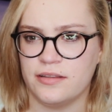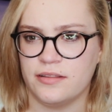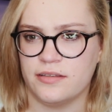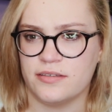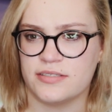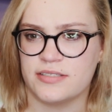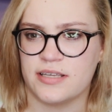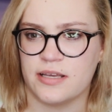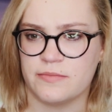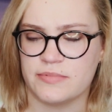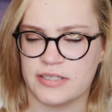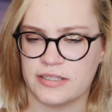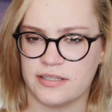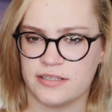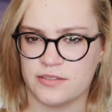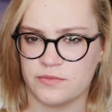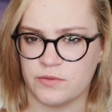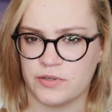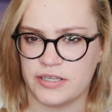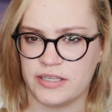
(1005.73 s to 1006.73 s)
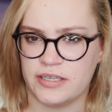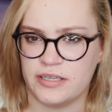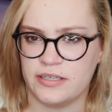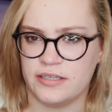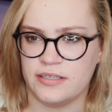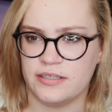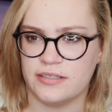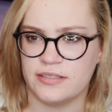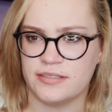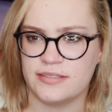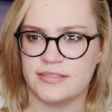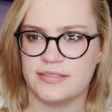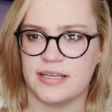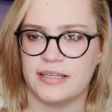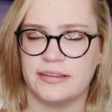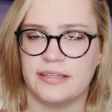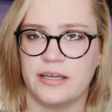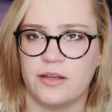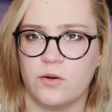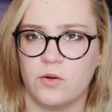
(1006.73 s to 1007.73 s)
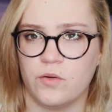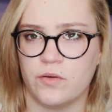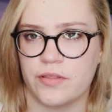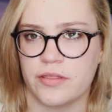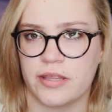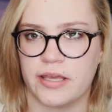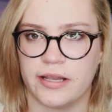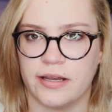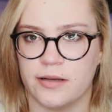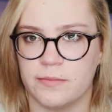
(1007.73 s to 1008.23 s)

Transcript: there's times like this where he set that whole thing